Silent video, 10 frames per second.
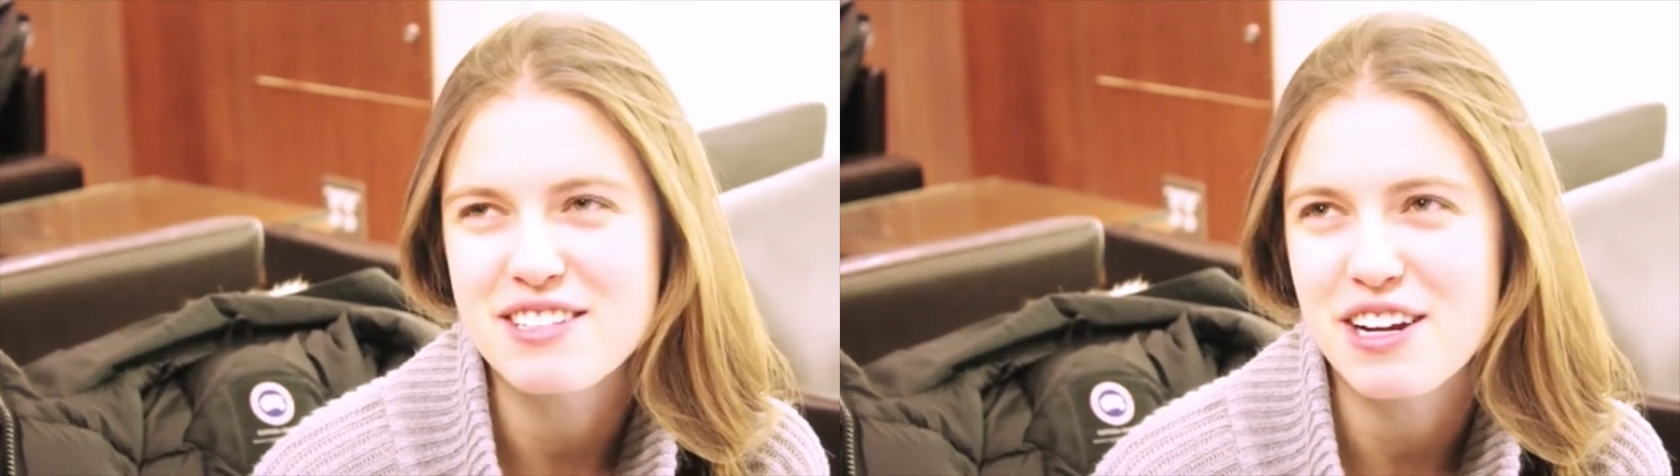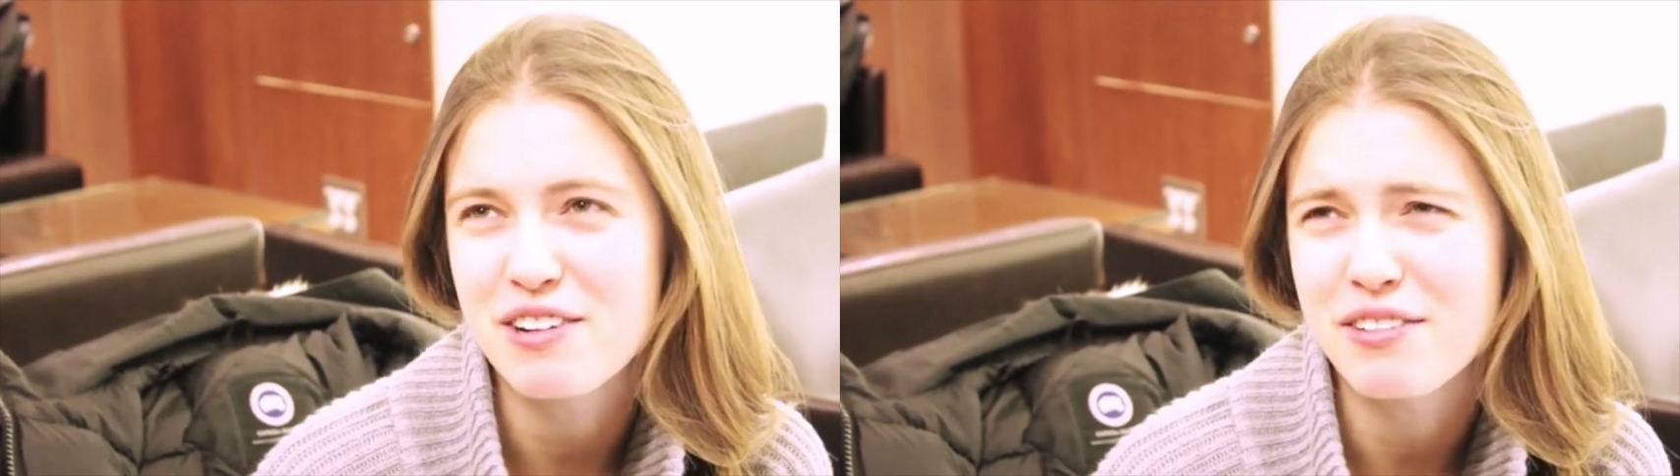
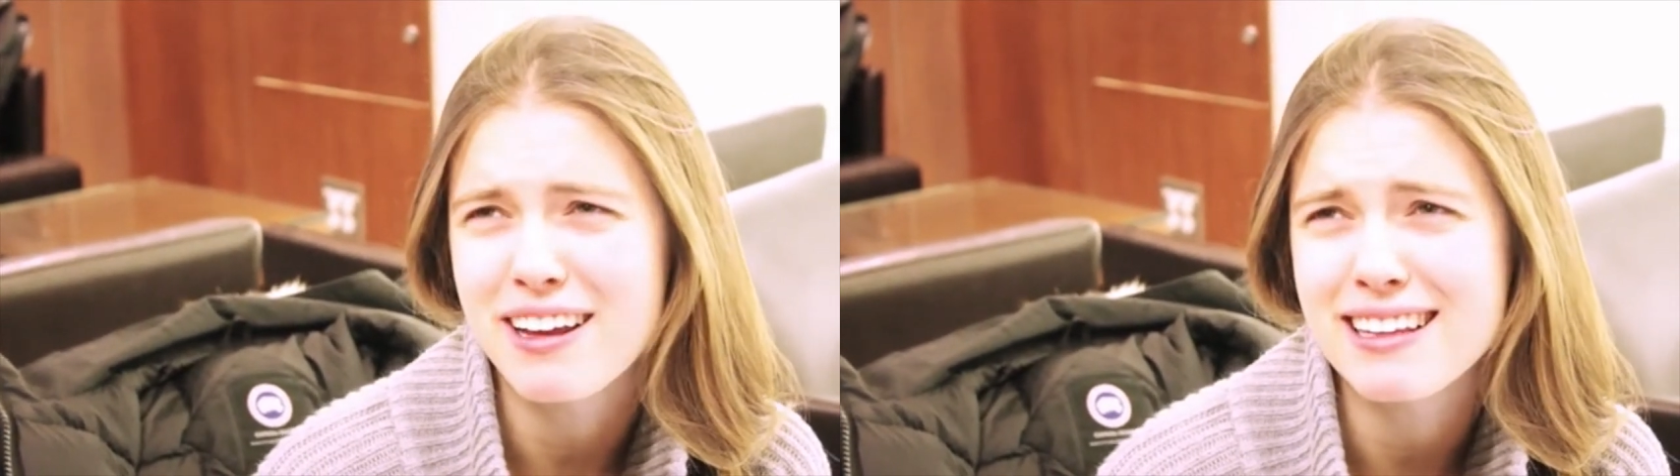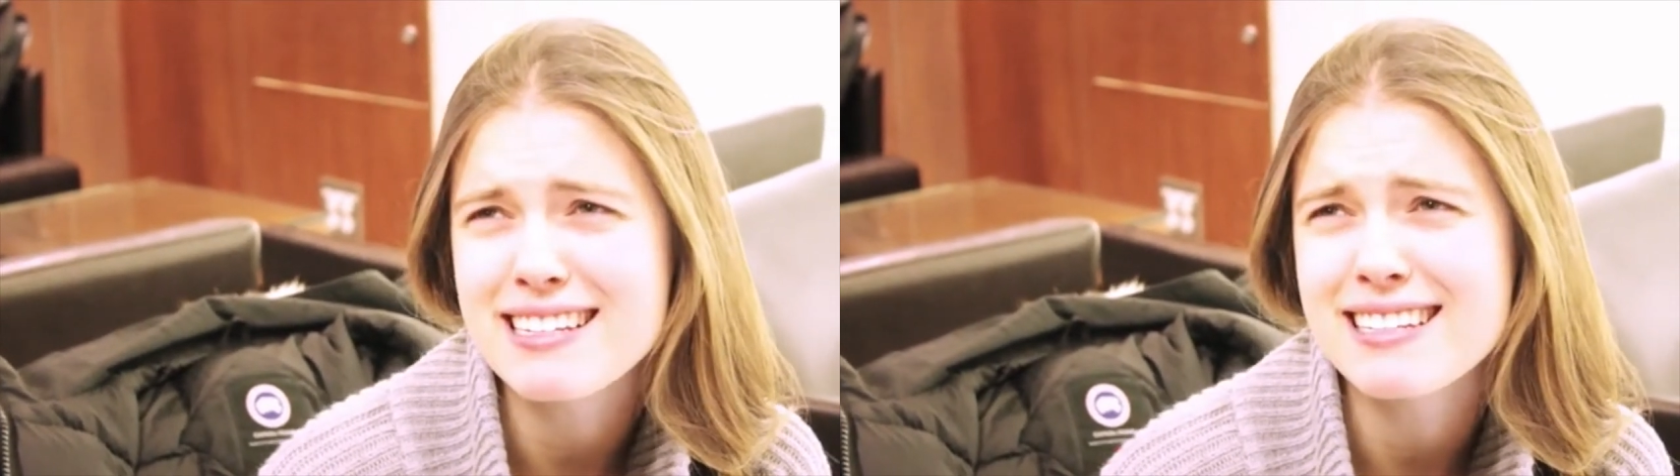events
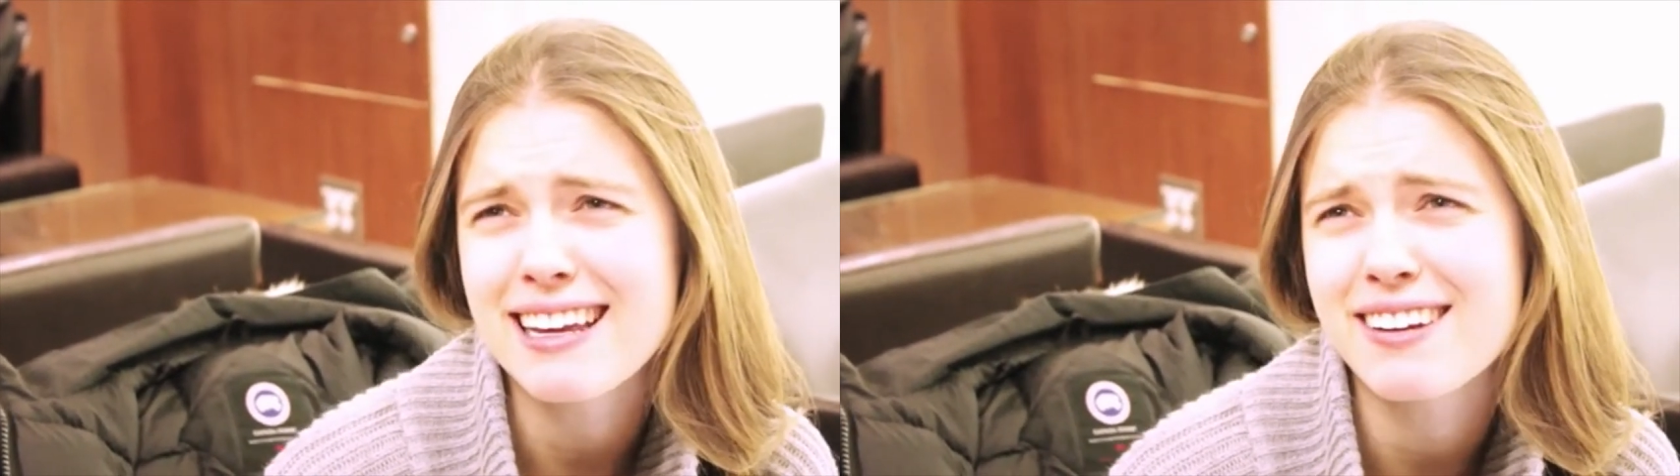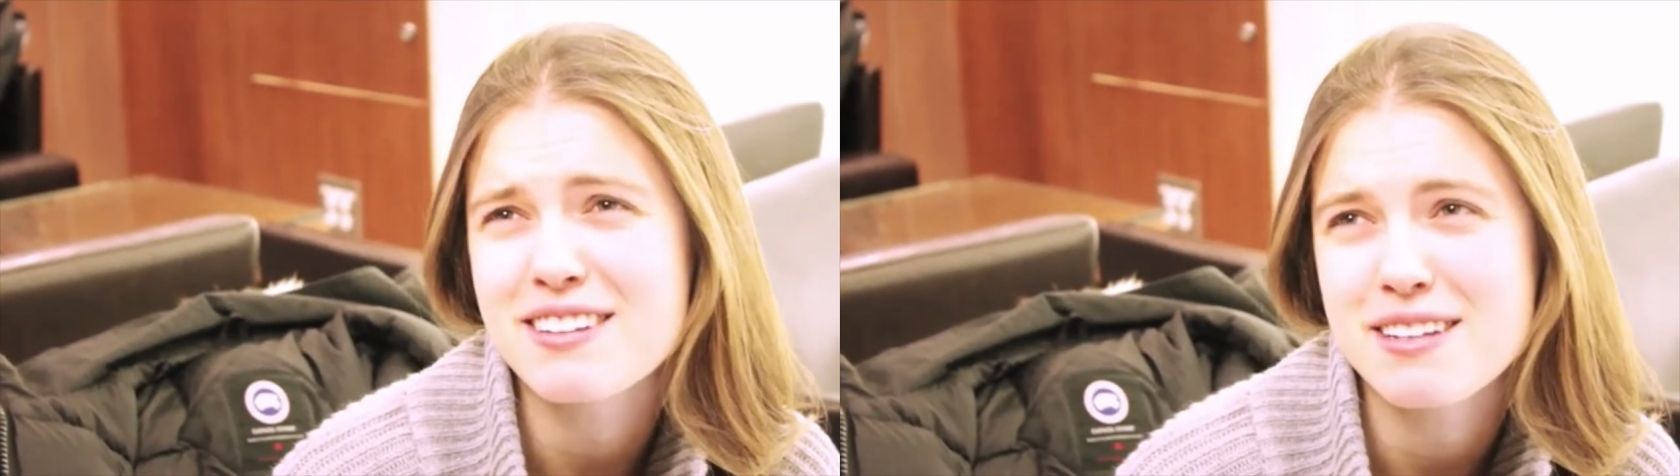that are
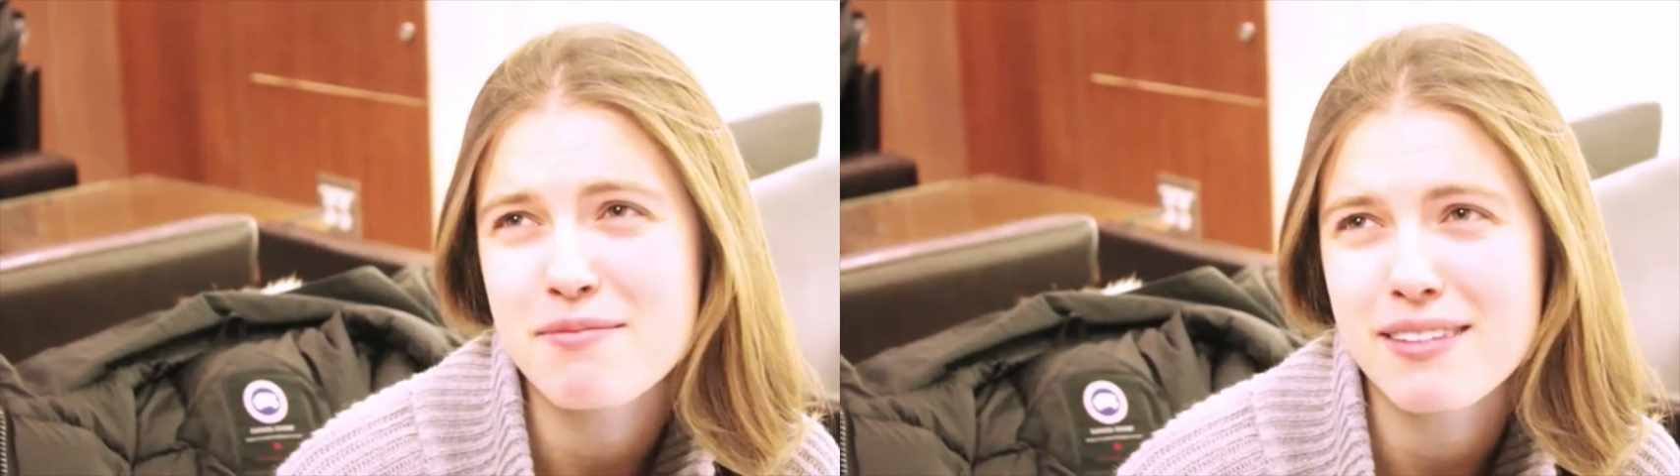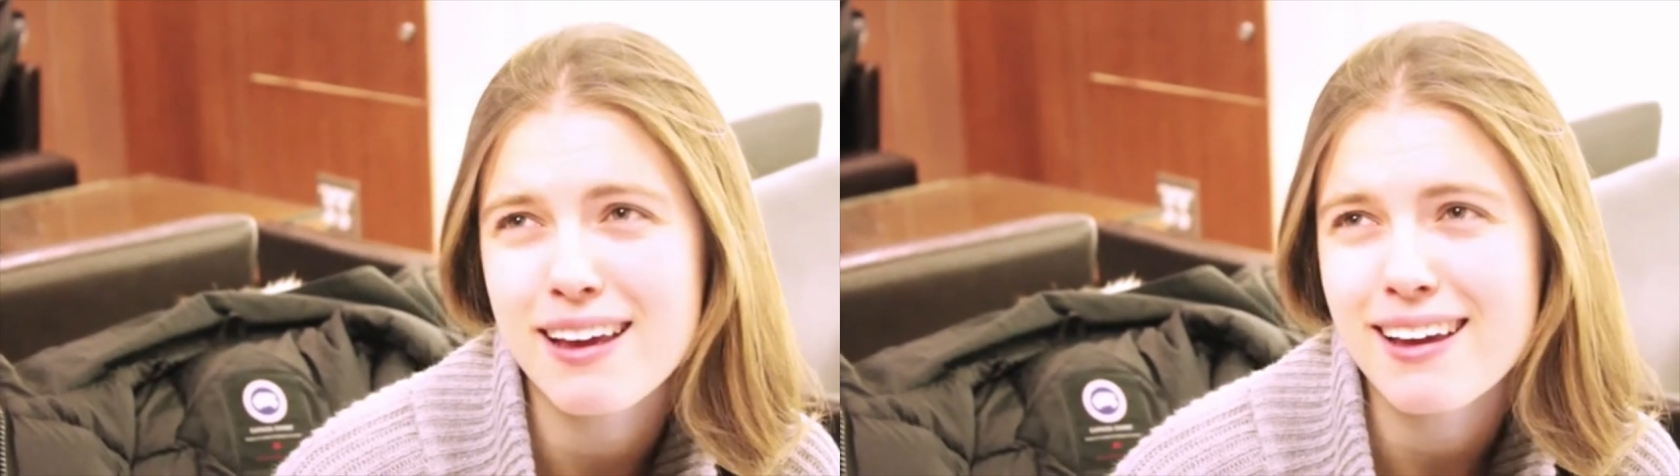realistic or